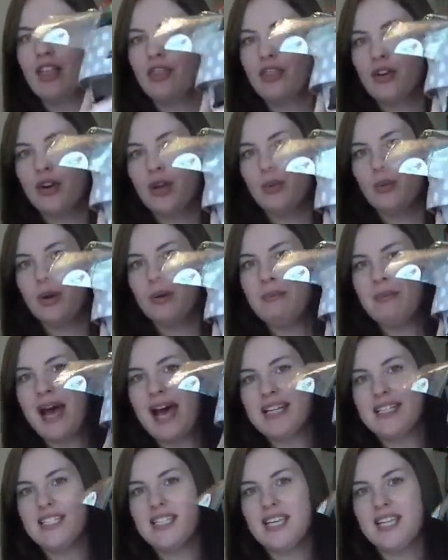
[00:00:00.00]
31
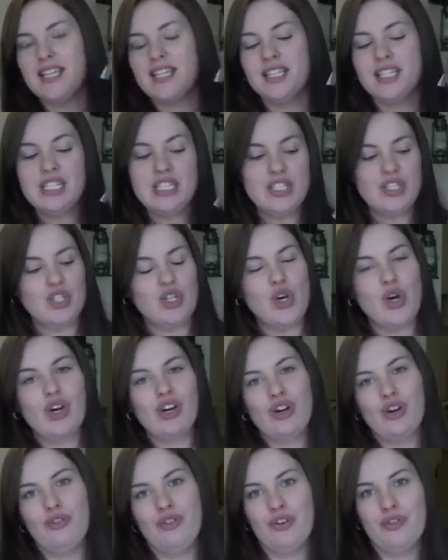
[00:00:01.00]
basket that's
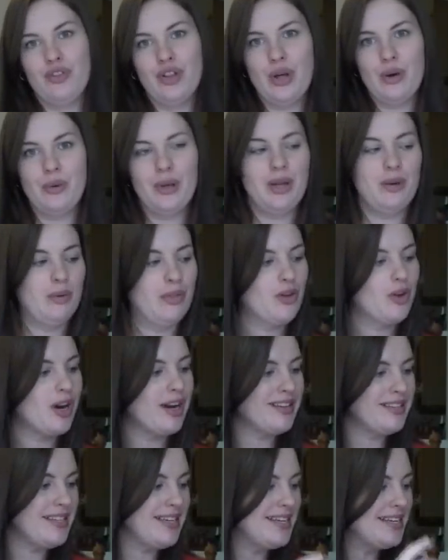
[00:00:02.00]
overflowing with
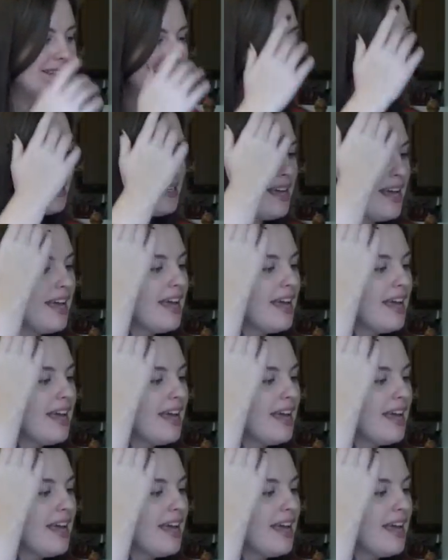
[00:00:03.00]
craziness.